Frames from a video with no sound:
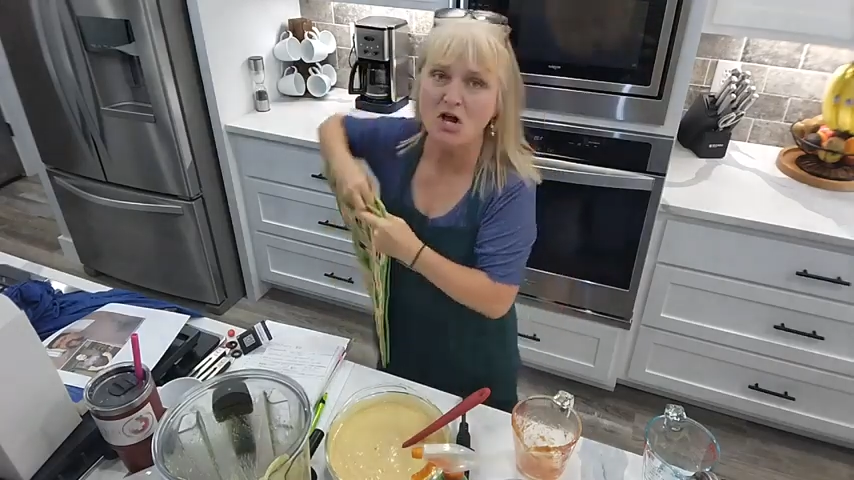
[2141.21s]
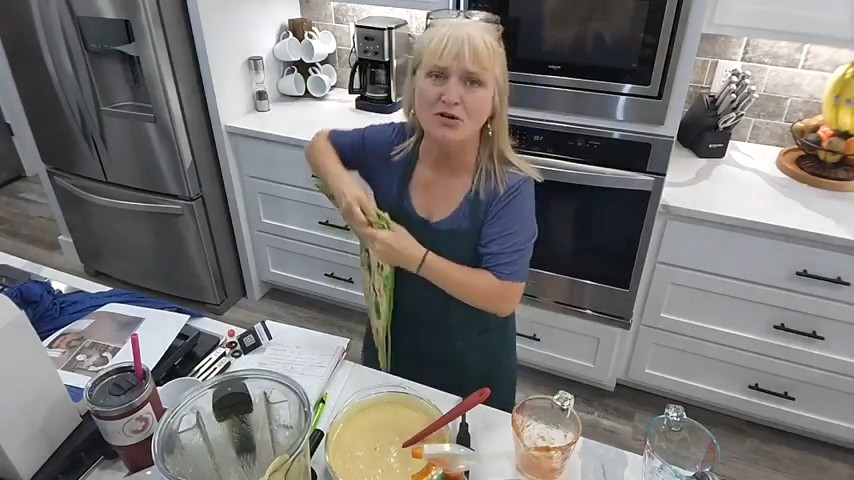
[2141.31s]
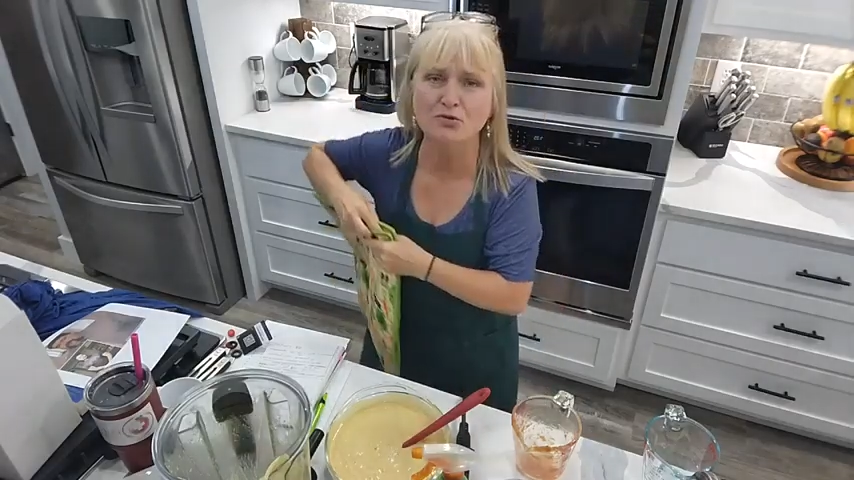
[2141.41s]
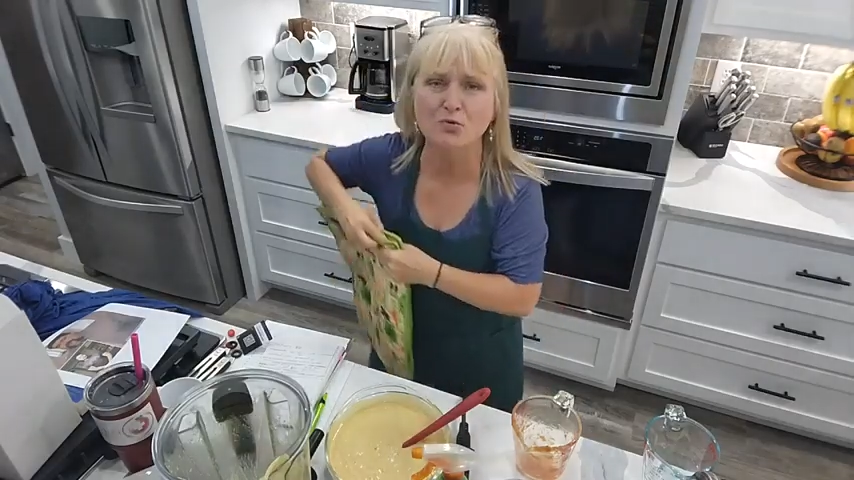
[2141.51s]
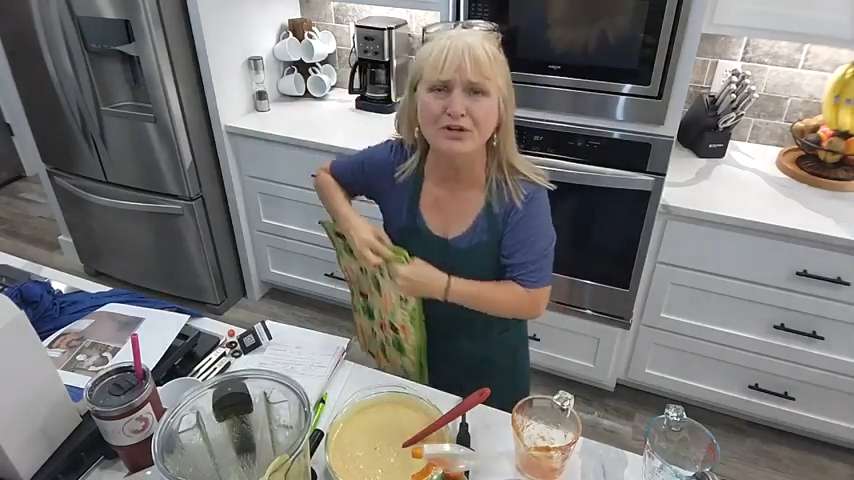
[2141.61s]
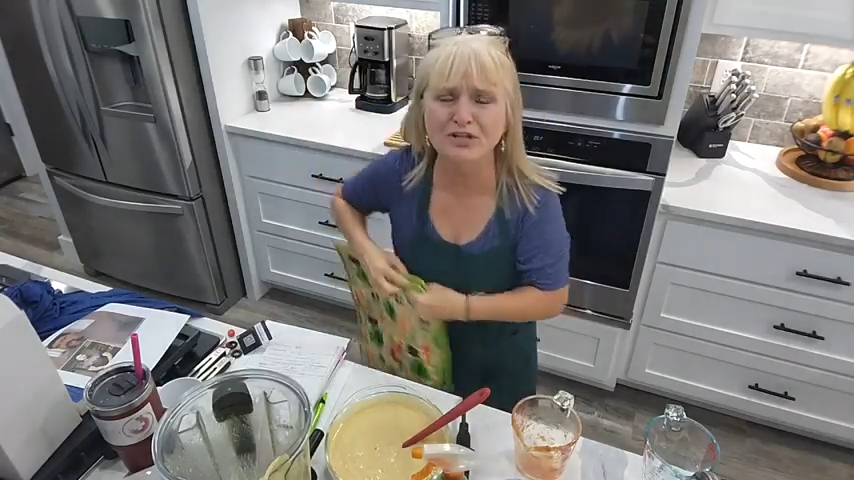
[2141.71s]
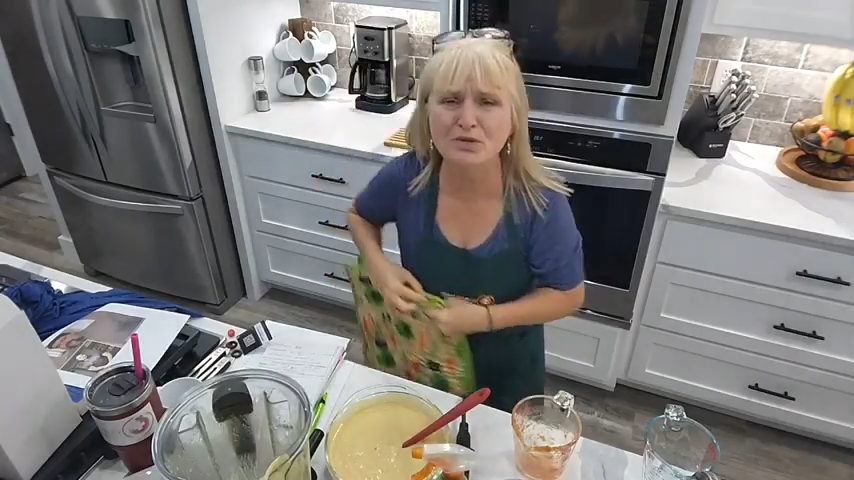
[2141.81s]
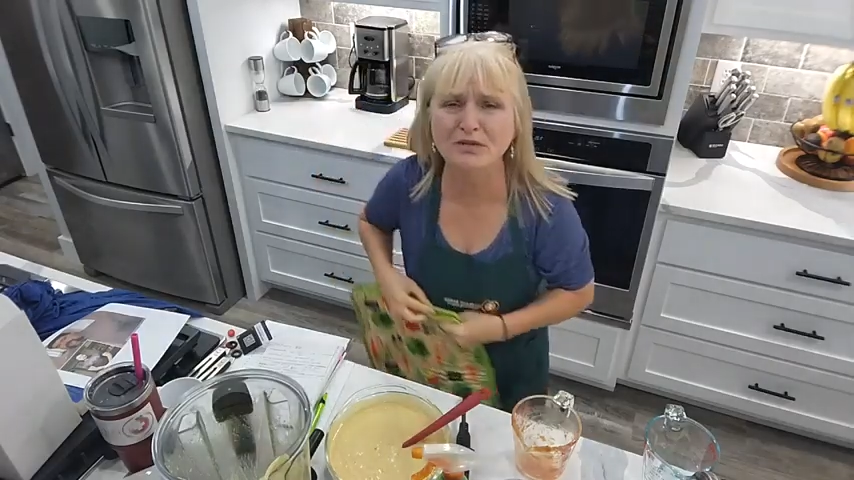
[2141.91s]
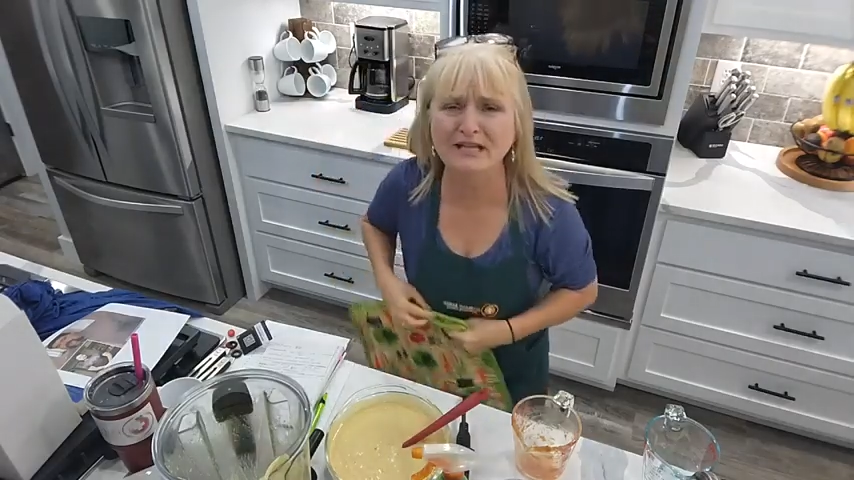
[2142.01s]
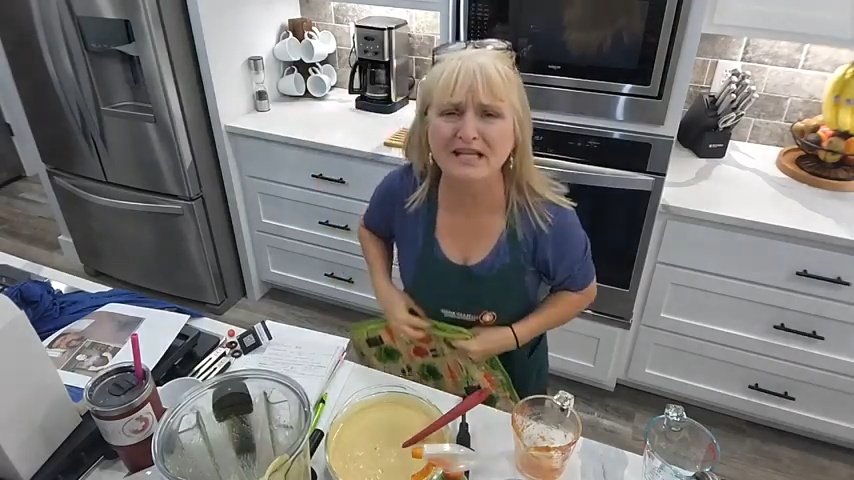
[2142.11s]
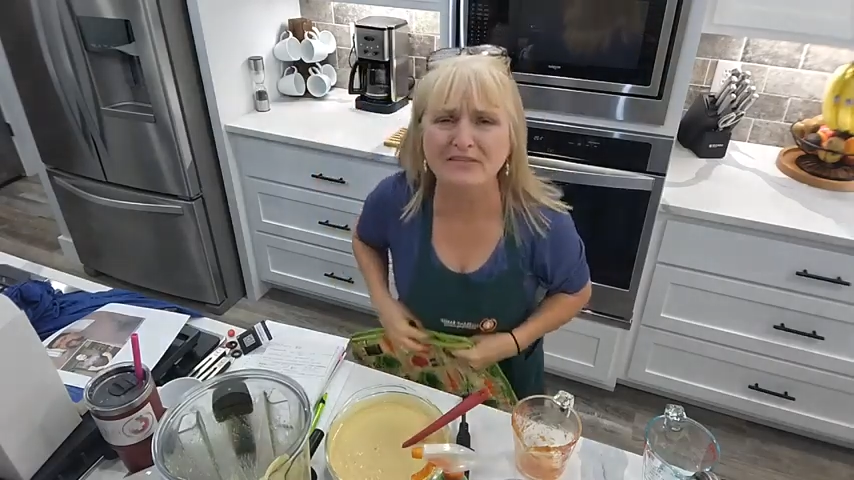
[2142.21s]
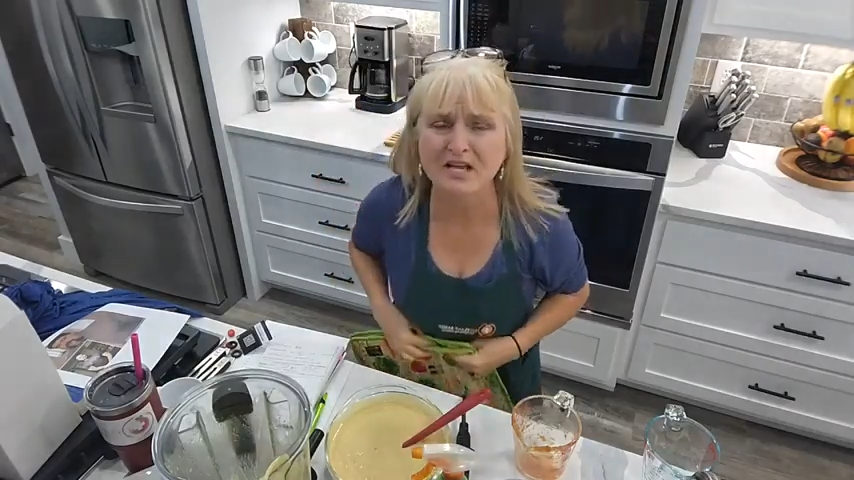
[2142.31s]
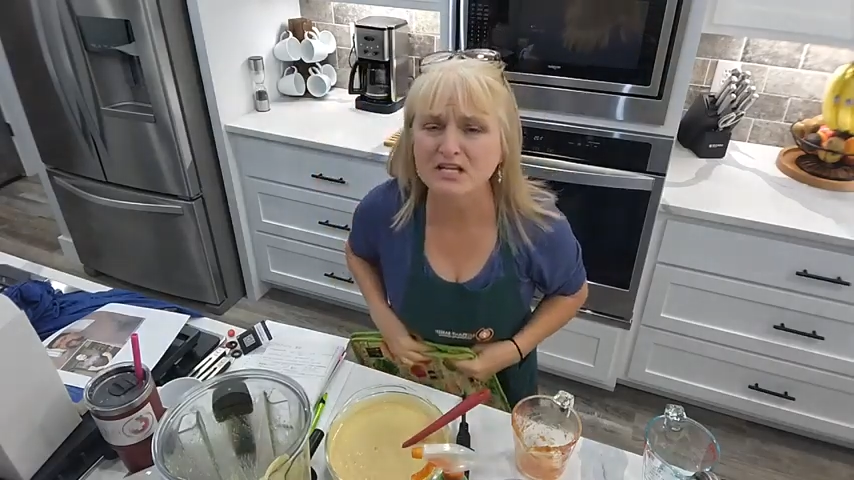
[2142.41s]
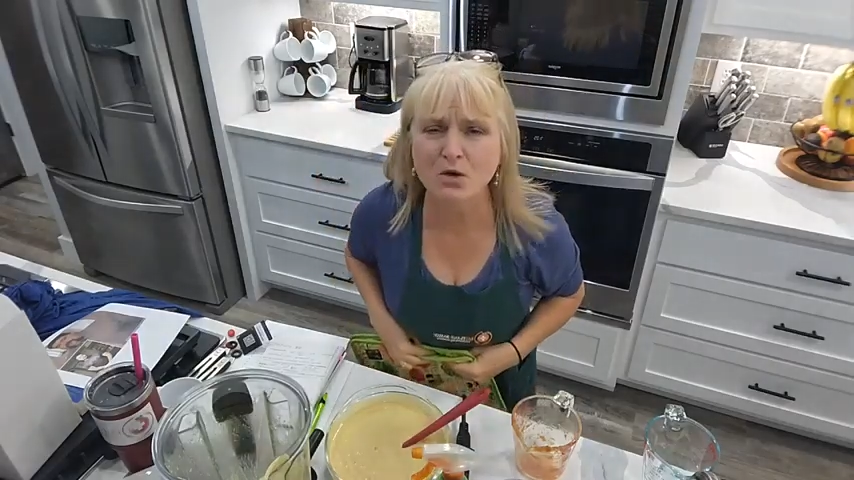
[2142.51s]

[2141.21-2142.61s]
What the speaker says: Donald, where do you live?